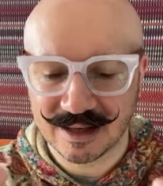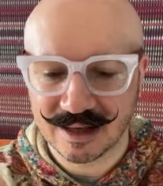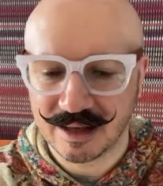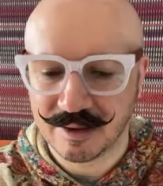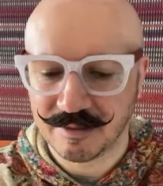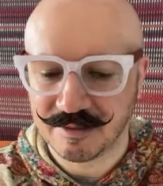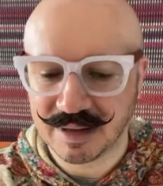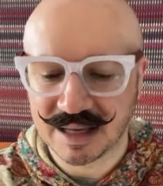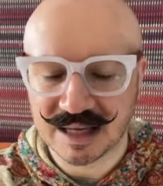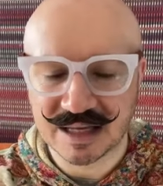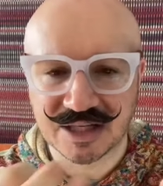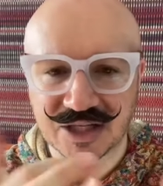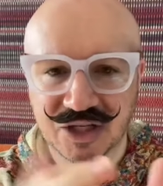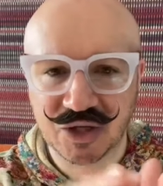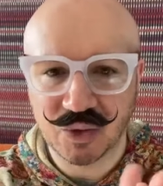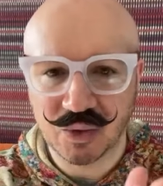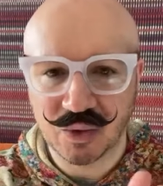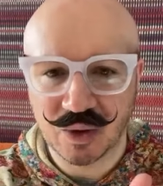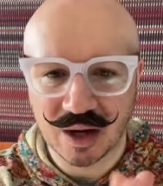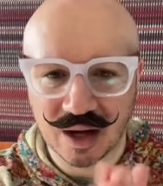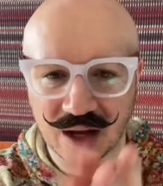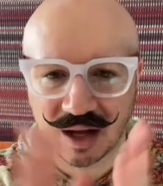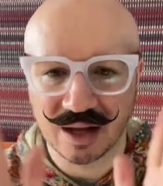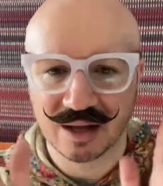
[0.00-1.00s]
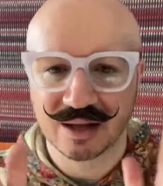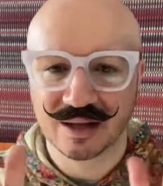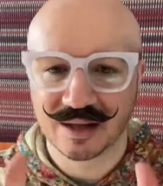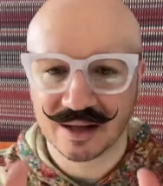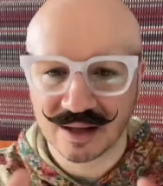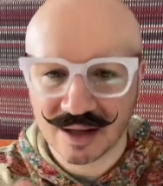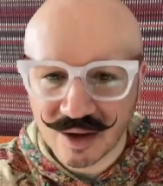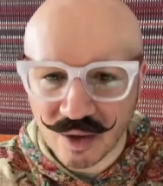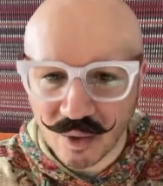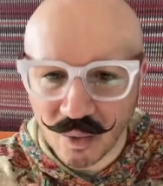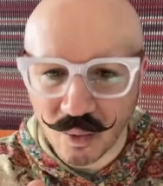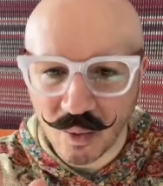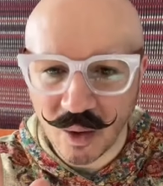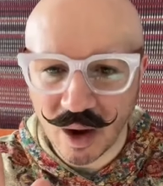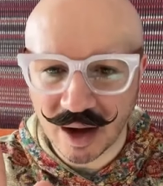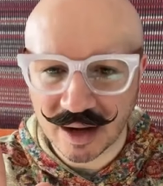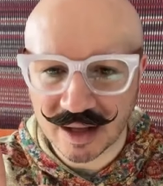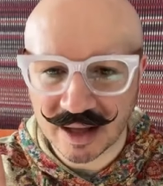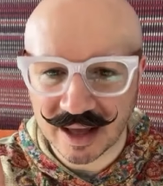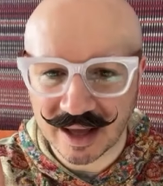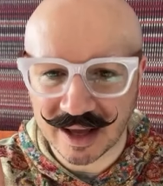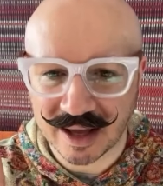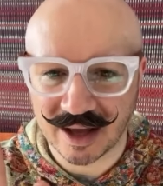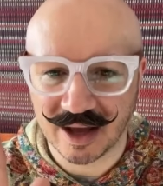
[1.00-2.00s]
because you were
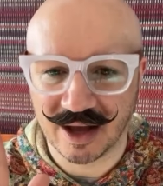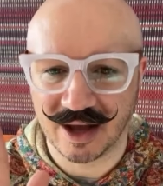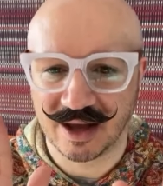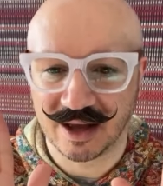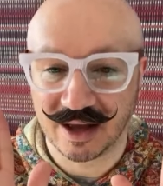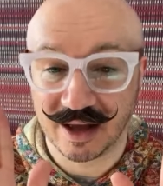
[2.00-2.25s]
working